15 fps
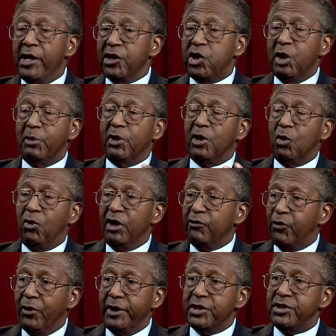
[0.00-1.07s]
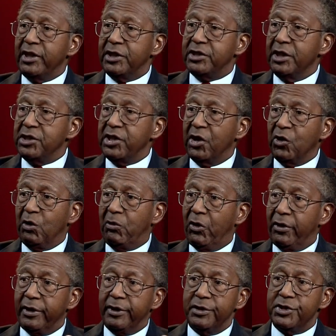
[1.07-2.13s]
cubicle 146 at General
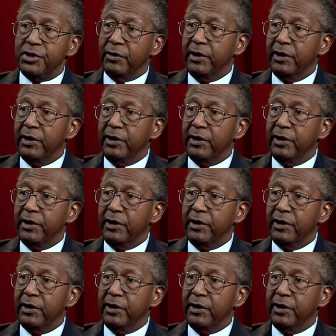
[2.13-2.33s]
Motors